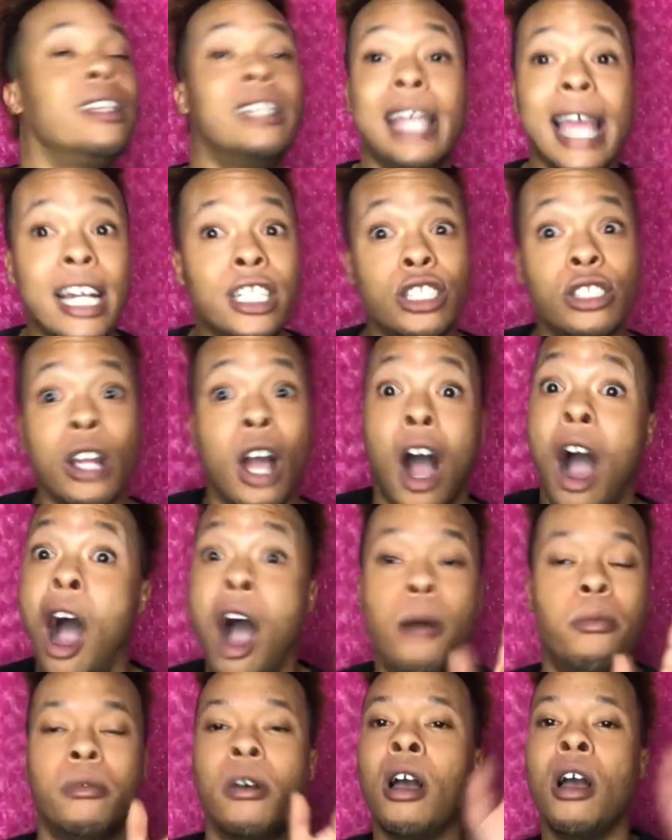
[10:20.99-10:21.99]
Yes, I'll... Uh,
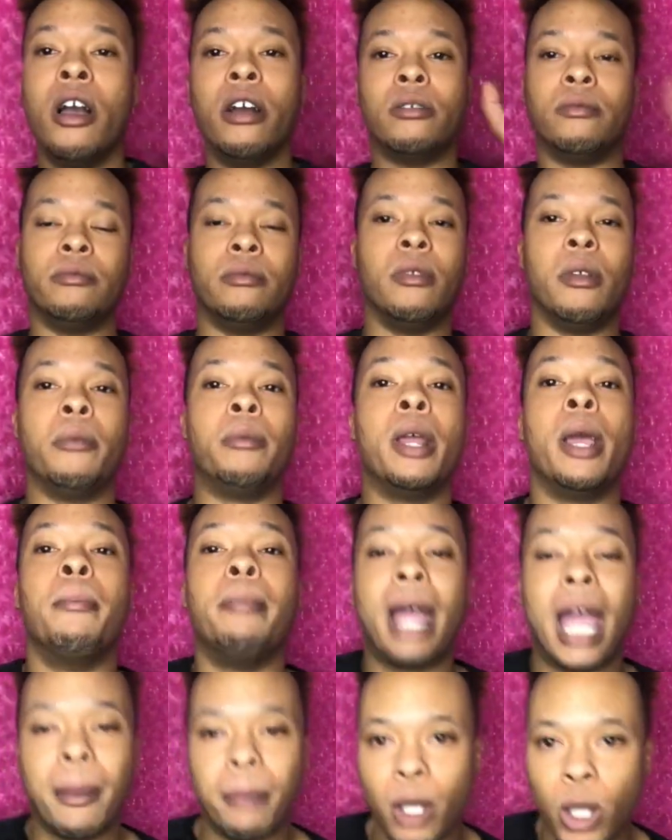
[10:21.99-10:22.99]
then
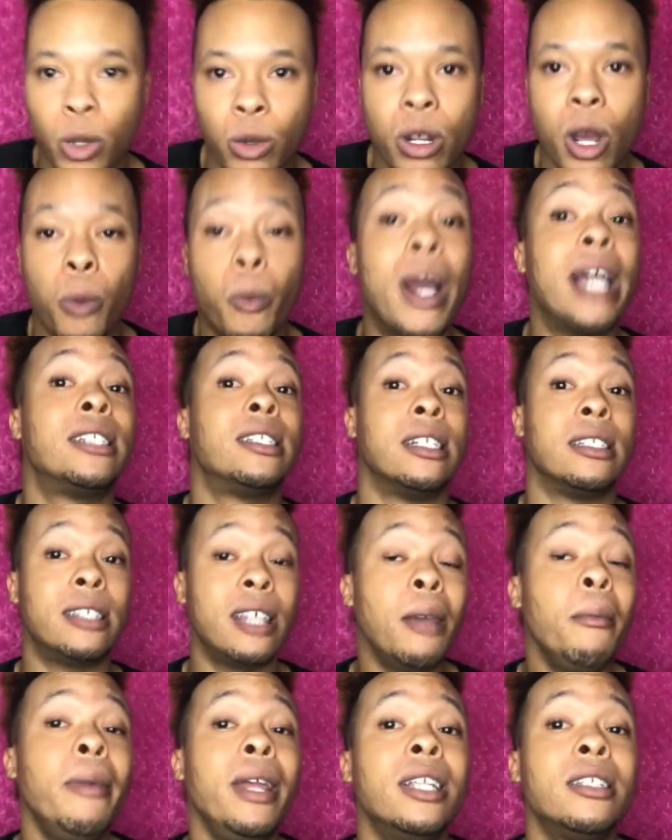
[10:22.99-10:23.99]
baby, you didn't waste
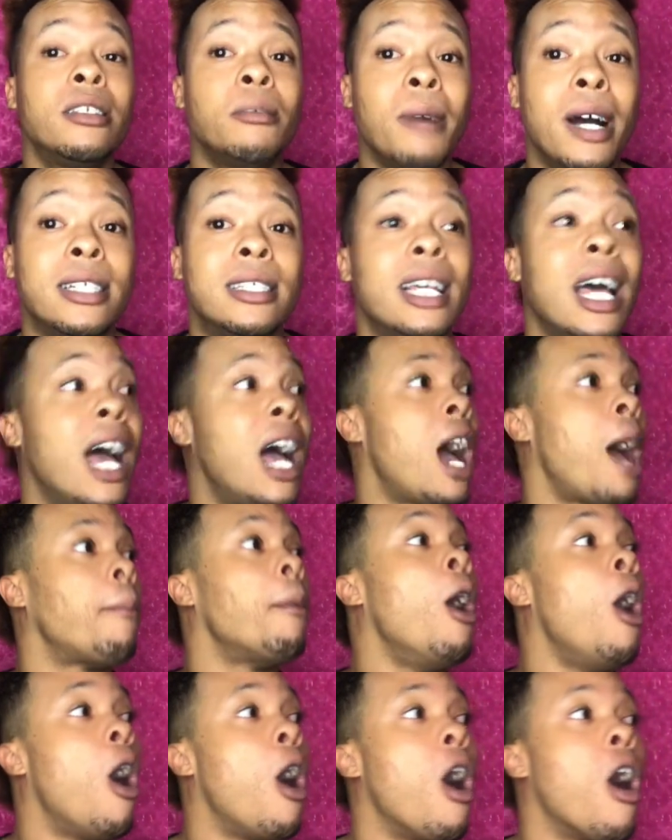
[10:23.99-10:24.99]
10 minutes of my time
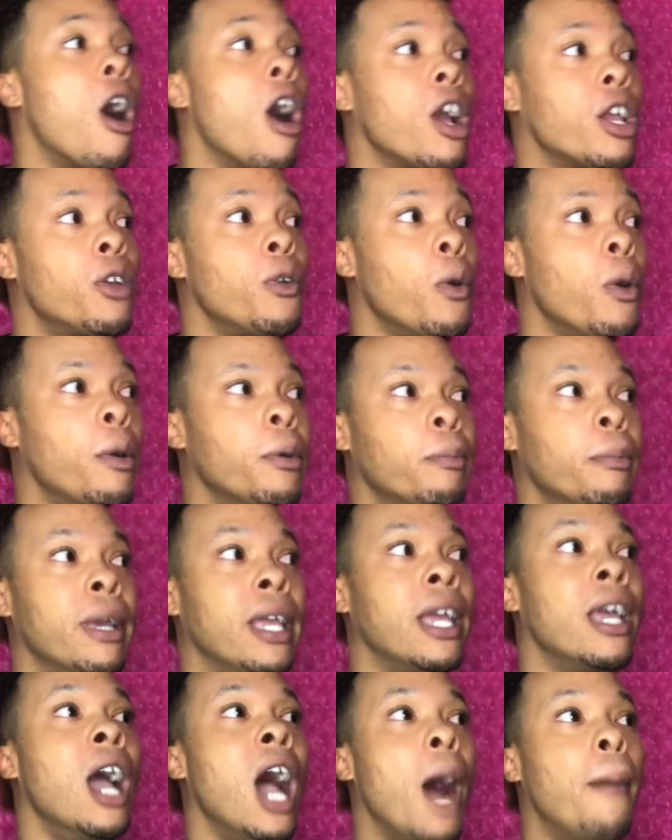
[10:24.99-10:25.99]
arguing with
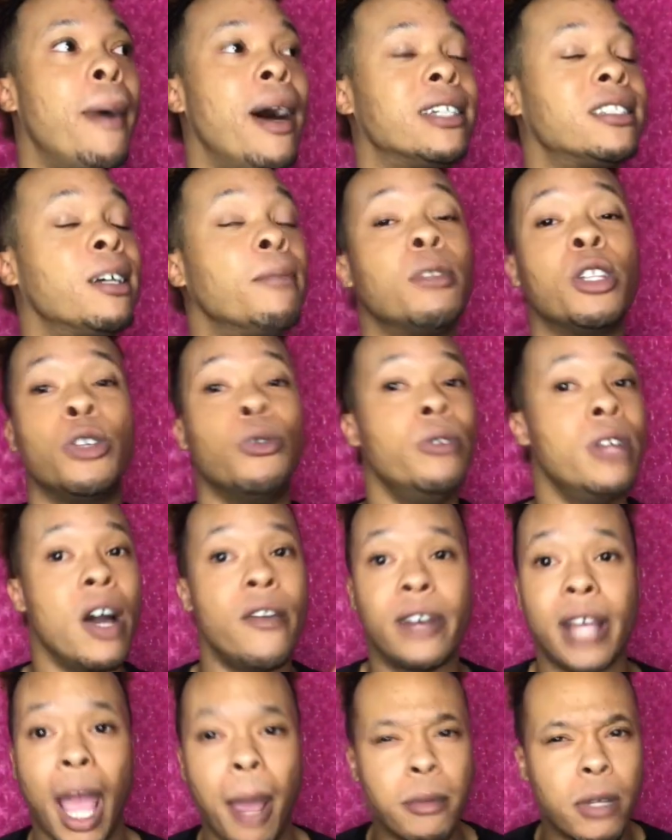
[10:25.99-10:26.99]
me about something you
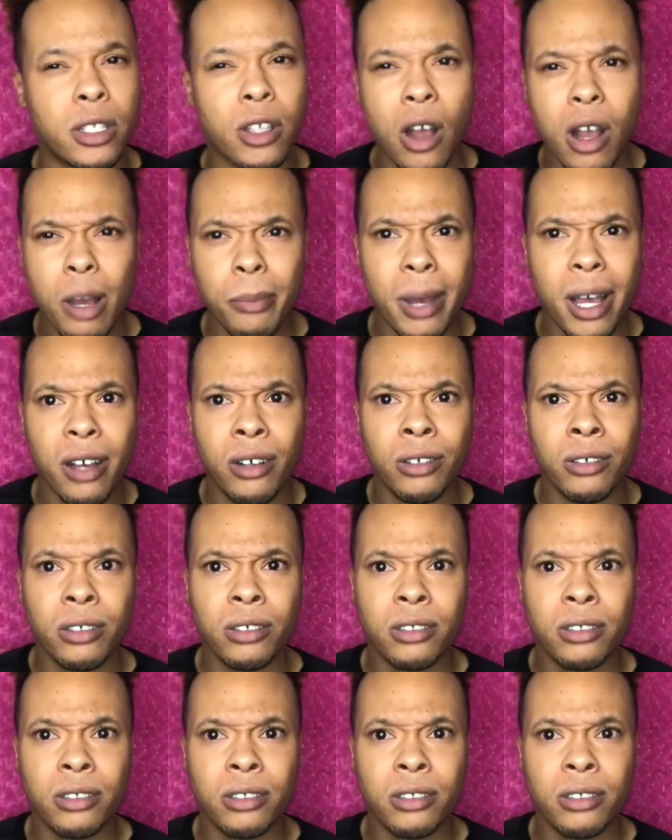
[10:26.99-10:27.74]
never came to talk about.